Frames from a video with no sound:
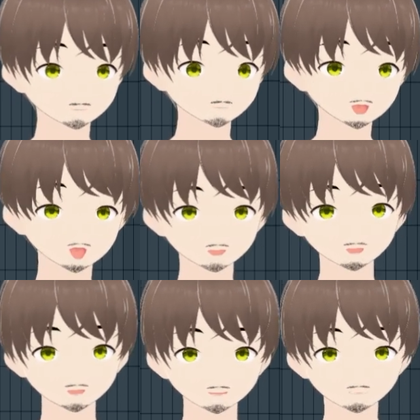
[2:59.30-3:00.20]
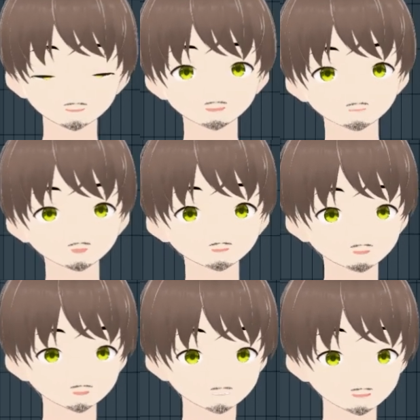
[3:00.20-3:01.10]
I believe is just the
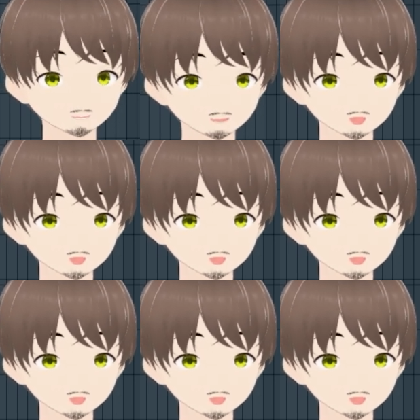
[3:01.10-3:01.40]
first step.